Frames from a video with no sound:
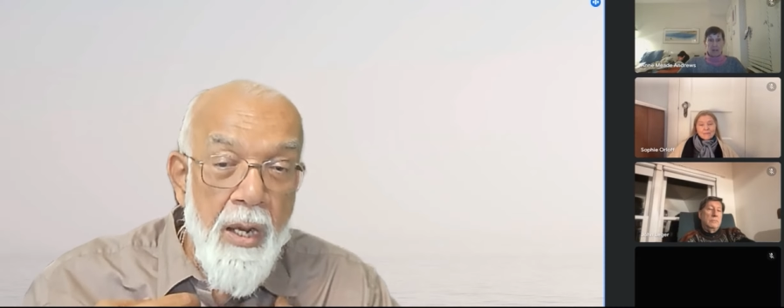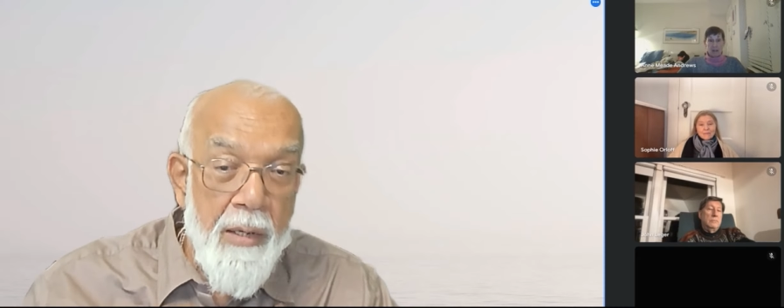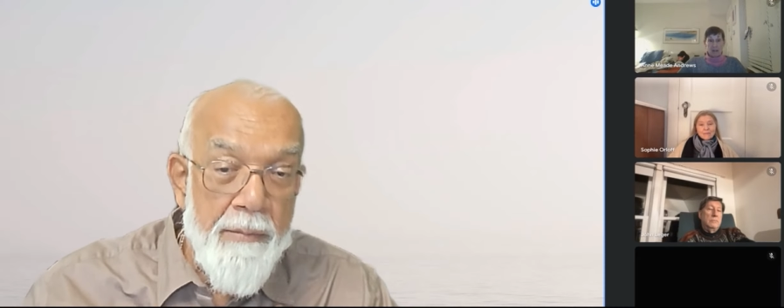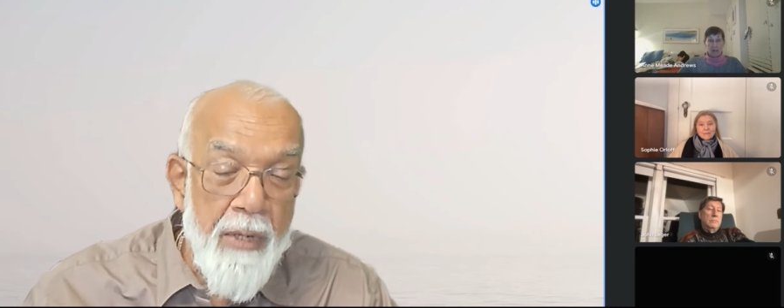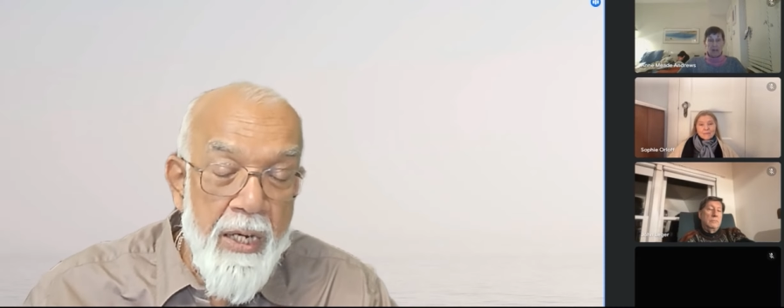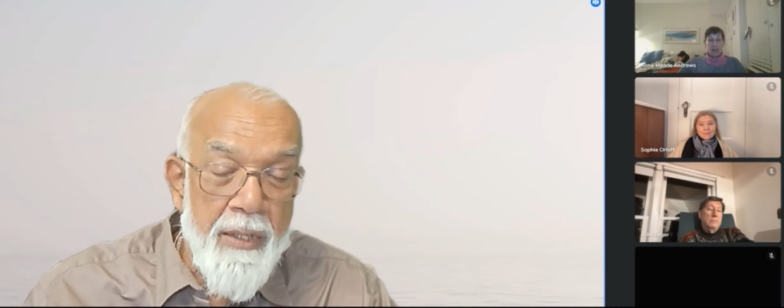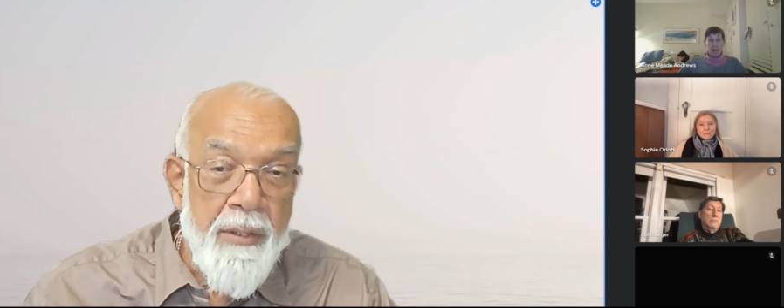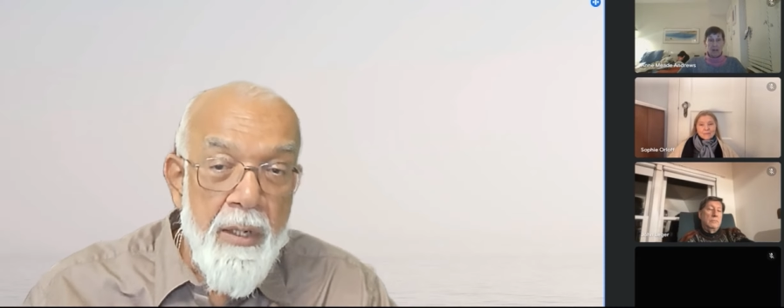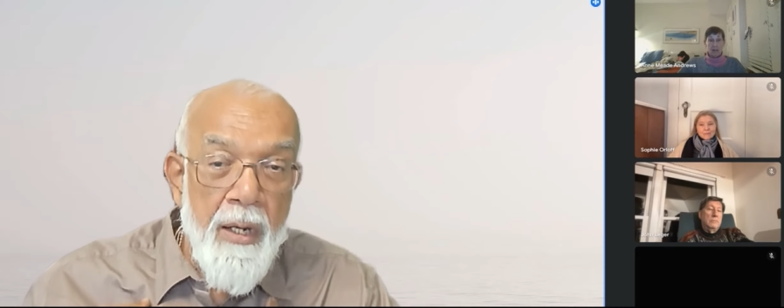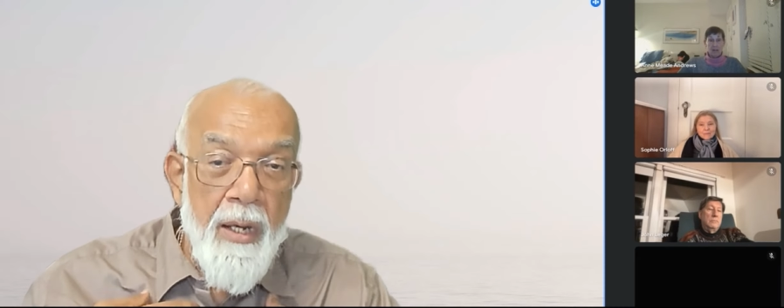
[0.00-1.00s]
I am
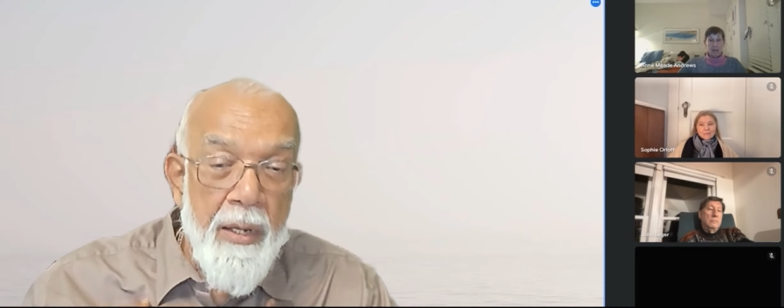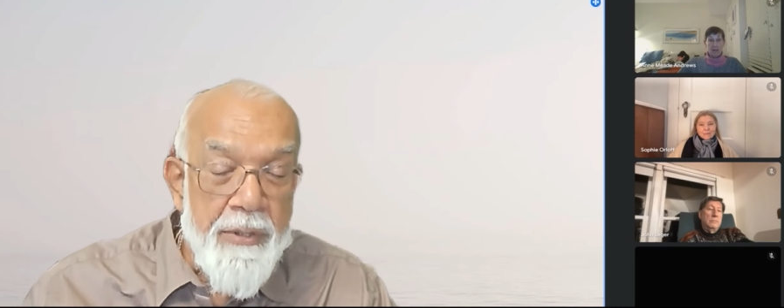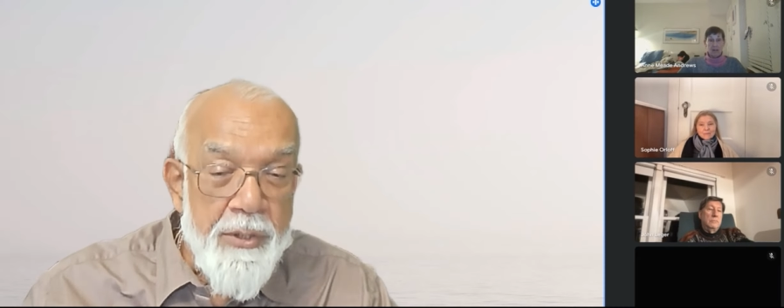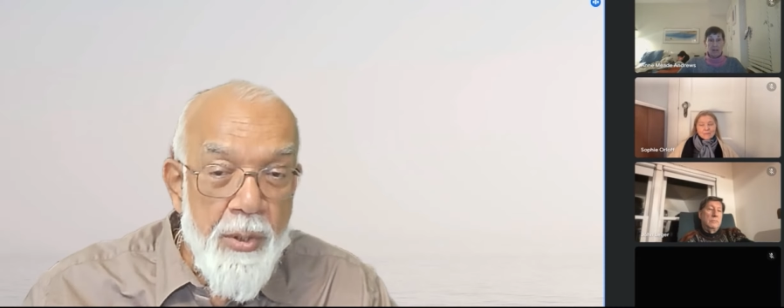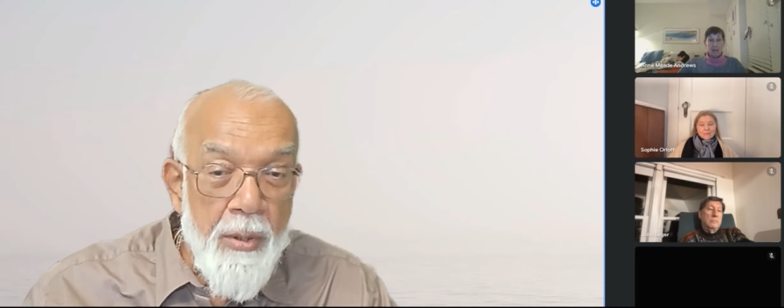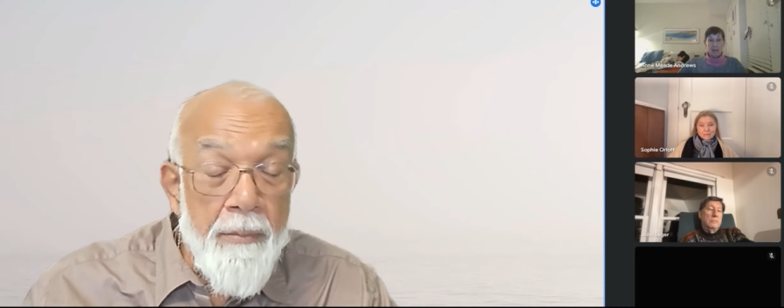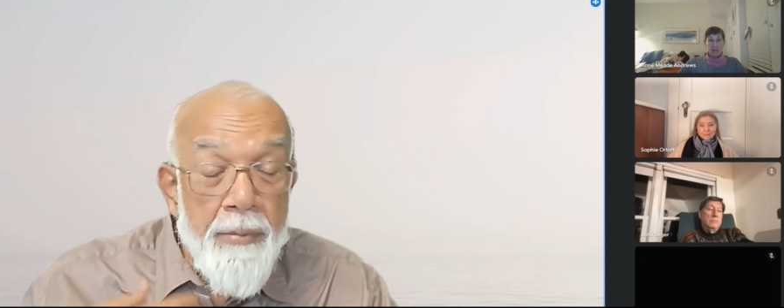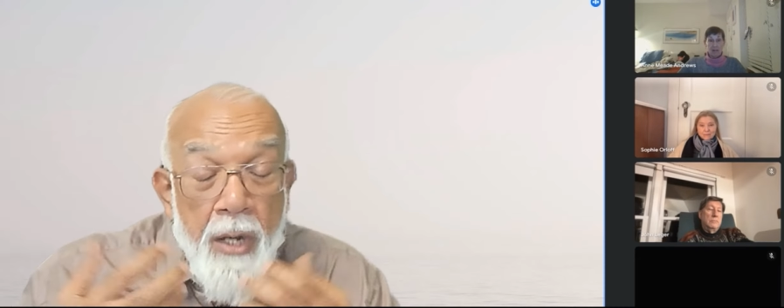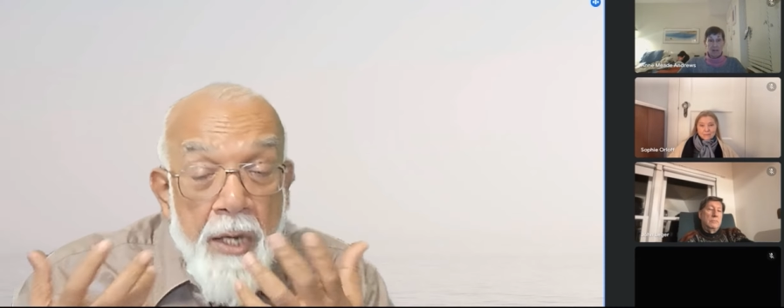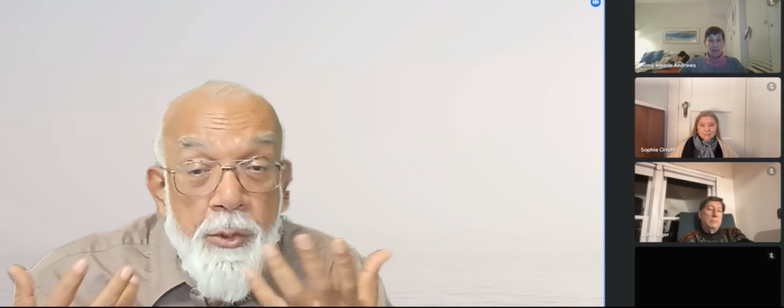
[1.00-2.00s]
biased, I have a stroke,
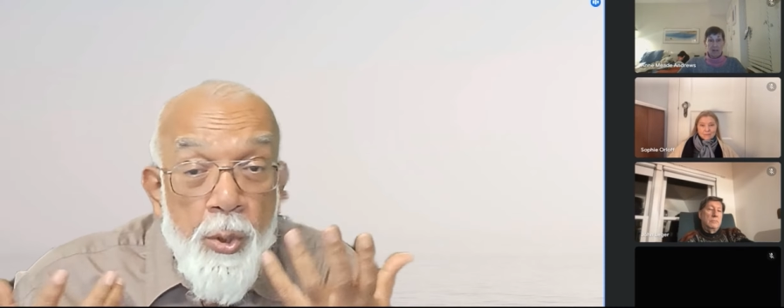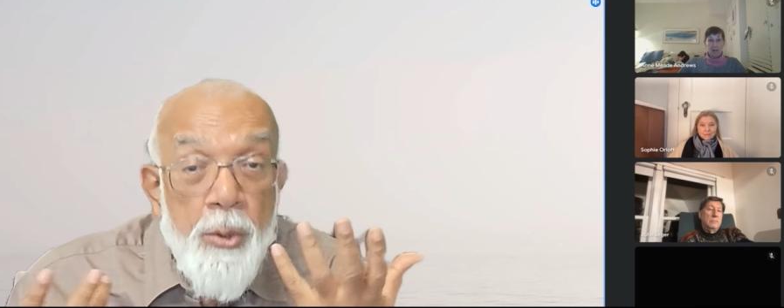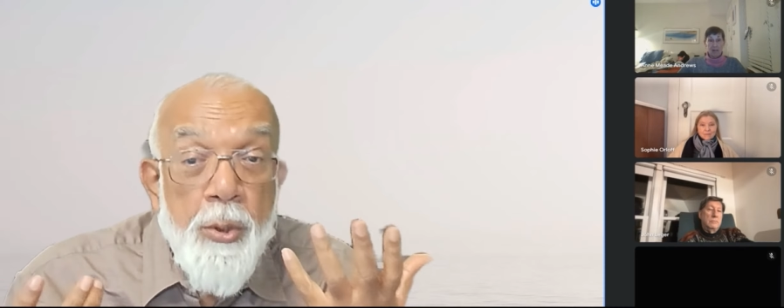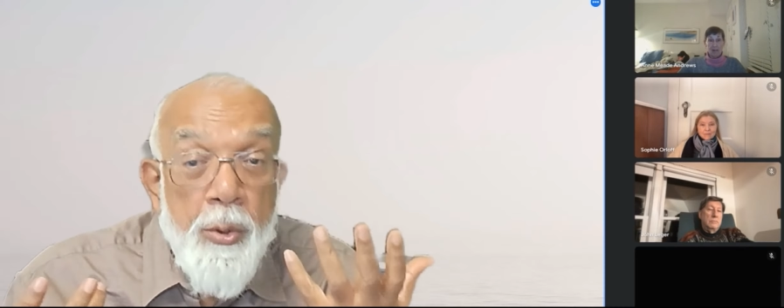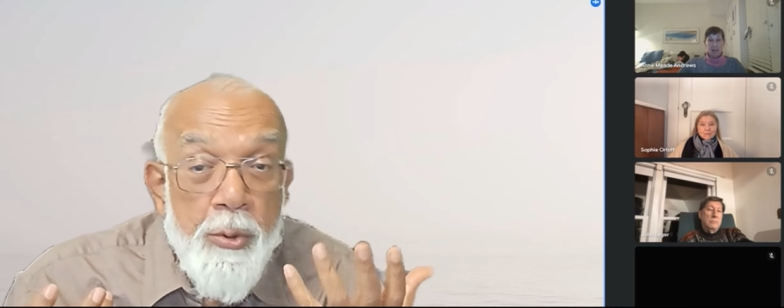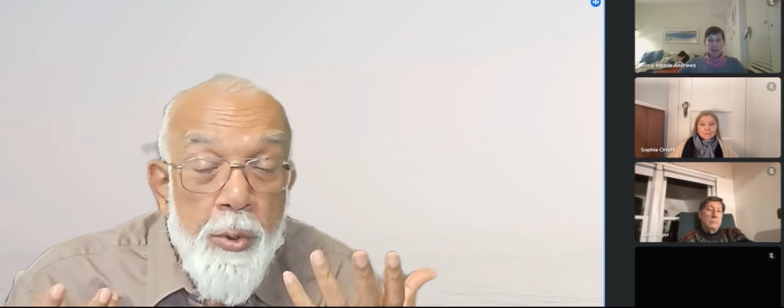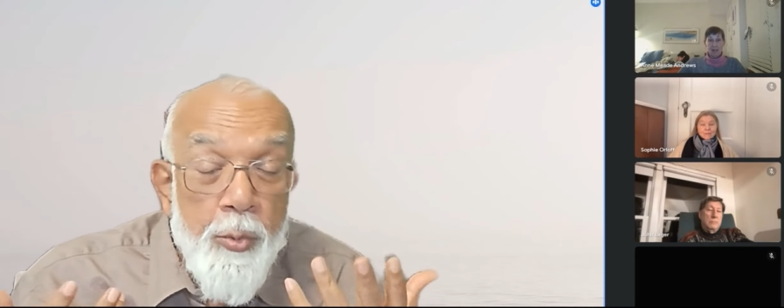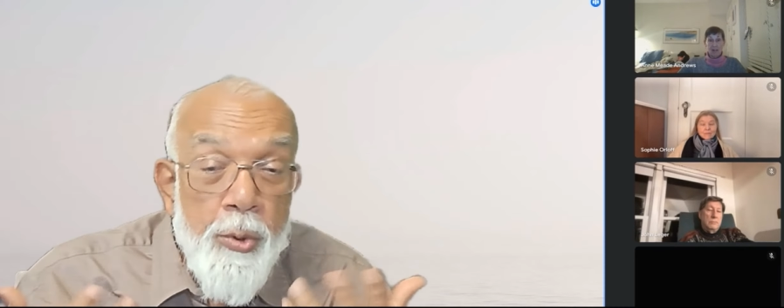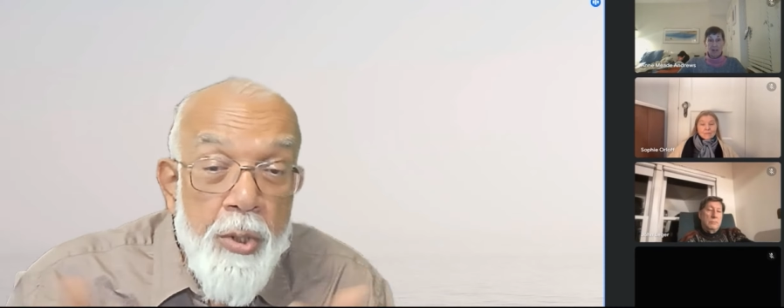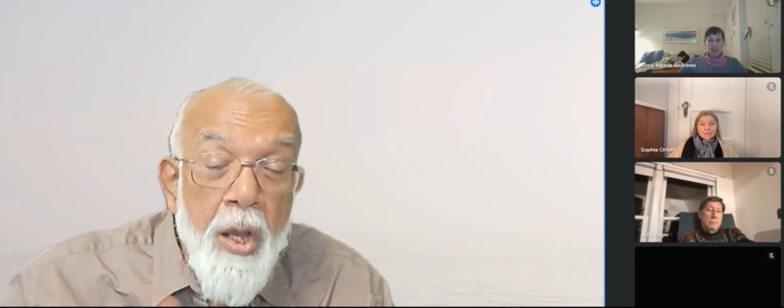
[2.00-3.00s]
but I don't know the
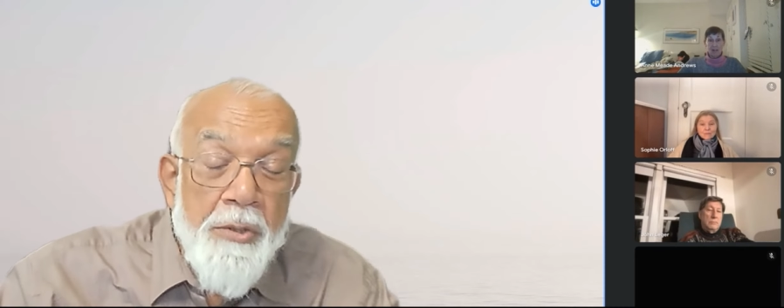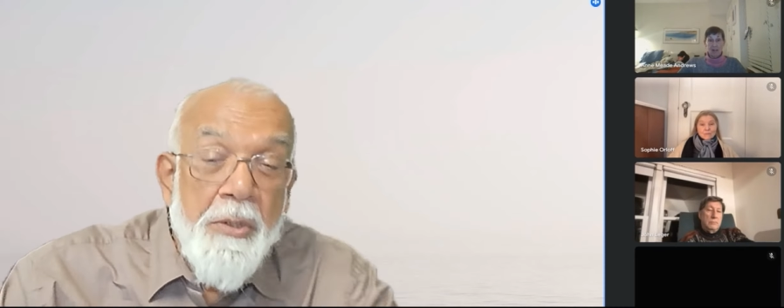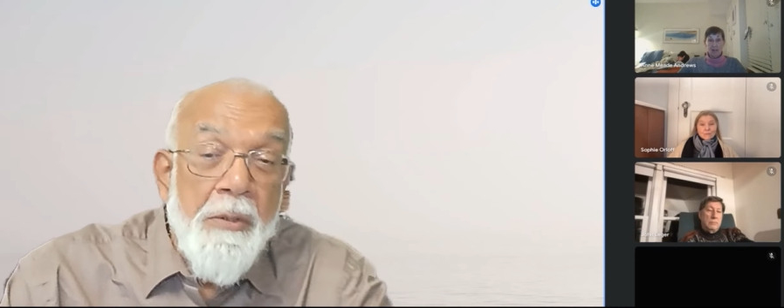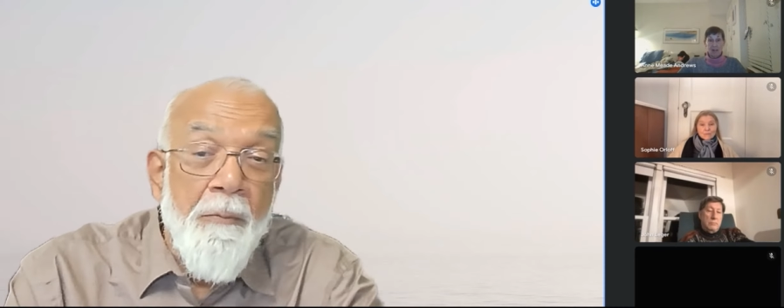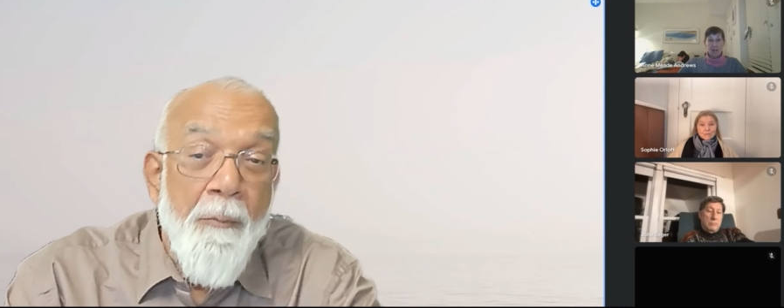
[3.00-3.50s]
root cause.